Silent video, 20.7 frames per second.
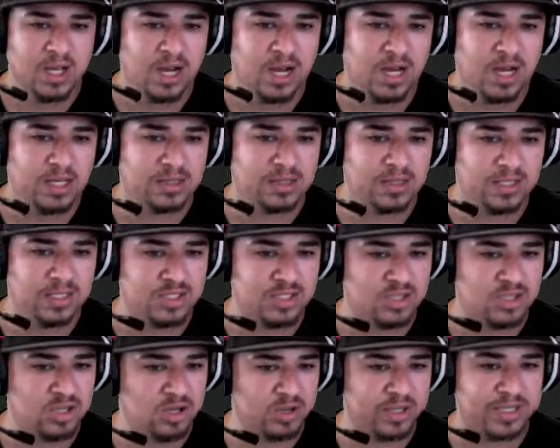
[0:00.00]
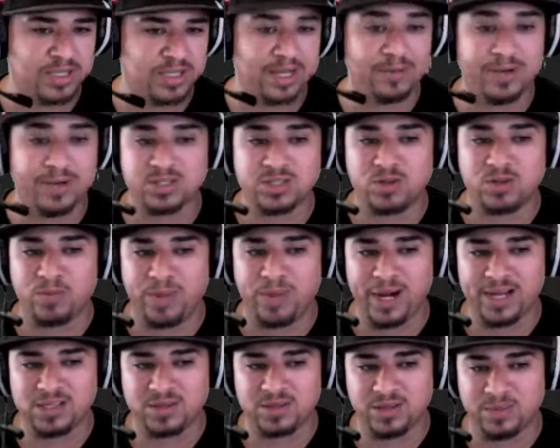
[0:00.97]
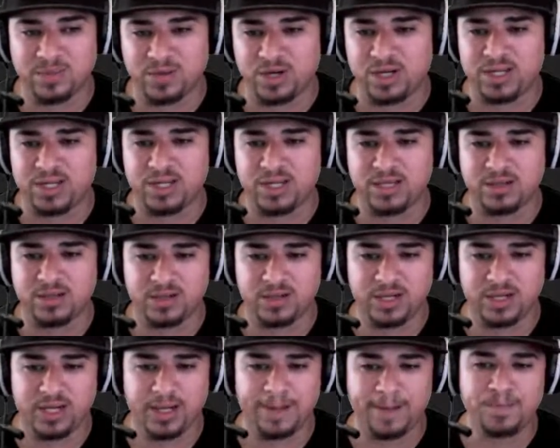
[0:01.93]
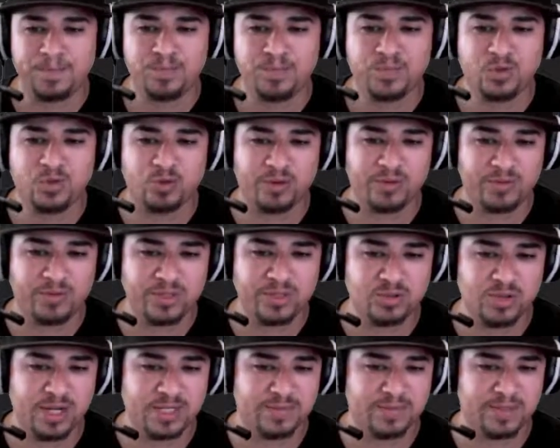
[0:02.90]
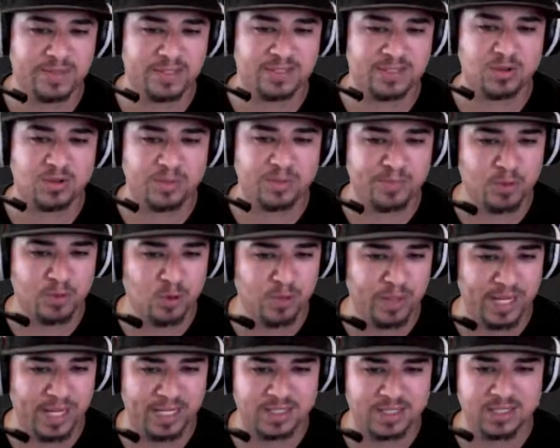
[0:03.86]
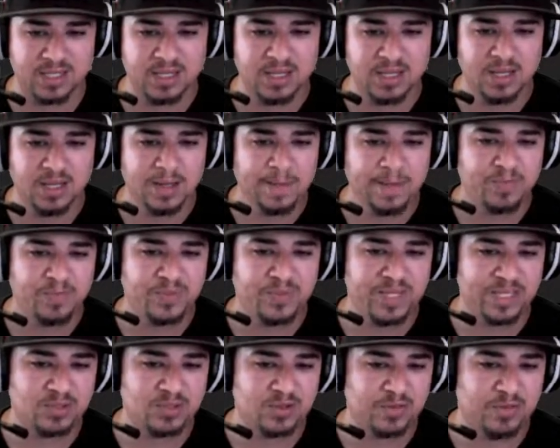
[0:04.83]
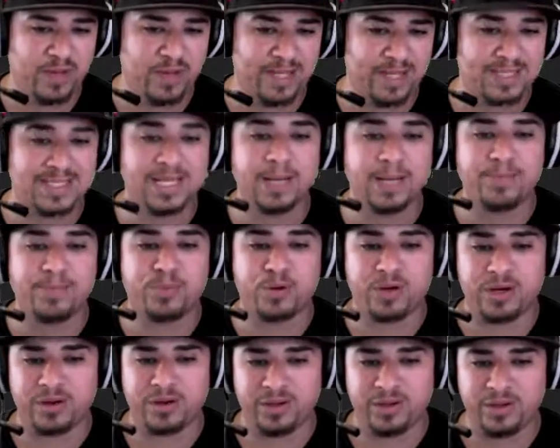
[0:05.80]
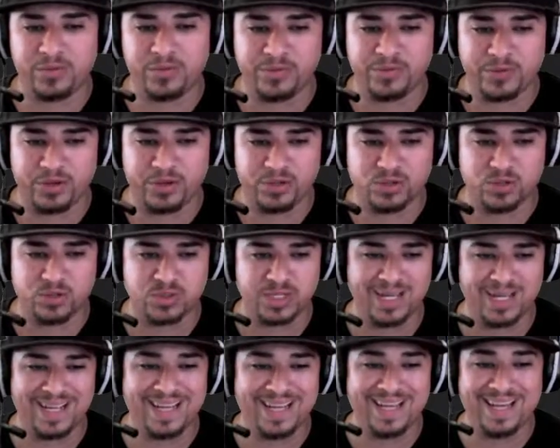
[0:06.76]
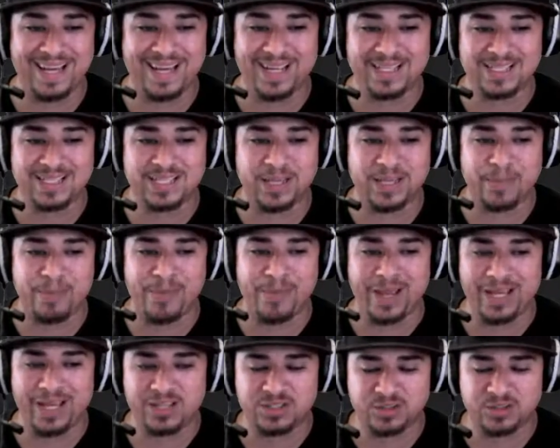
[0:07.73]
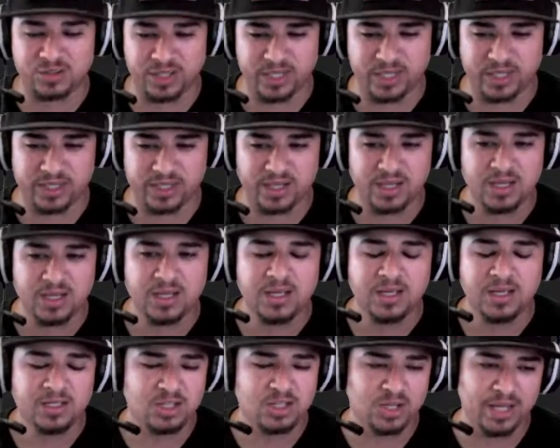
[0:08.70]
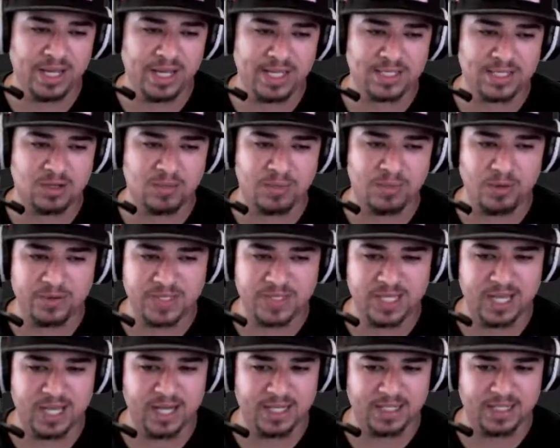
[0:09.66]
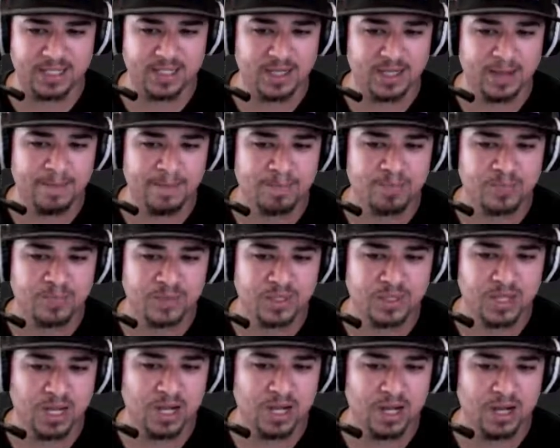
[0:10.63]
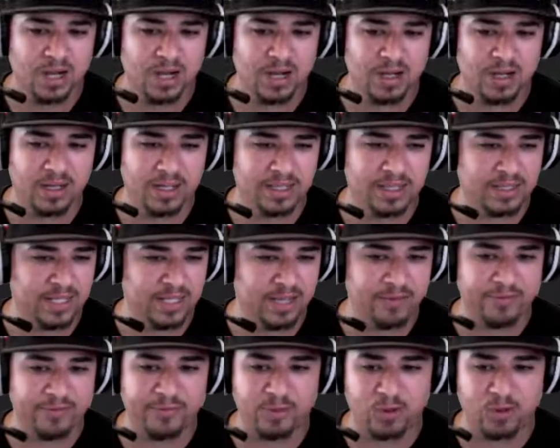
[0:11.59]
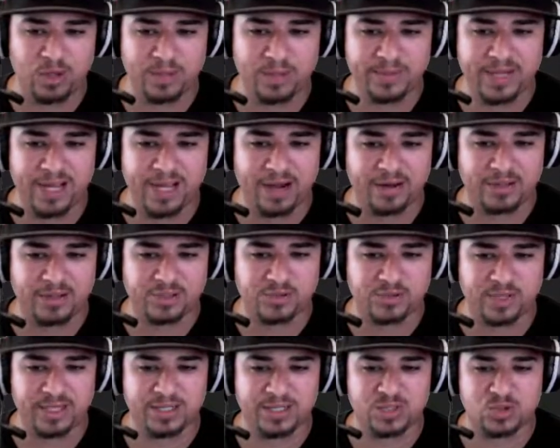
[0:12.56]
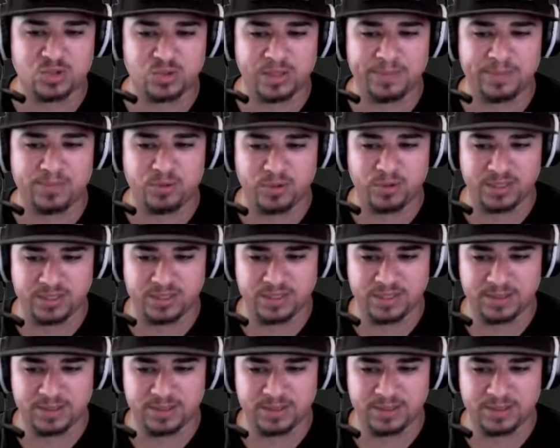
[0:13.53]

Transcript: This show the directional bias of the market, okay? During retracements or pullbacks, this reflect temporary reversals against the main trend. So yes, on both sides, and they form counter-trend swing points.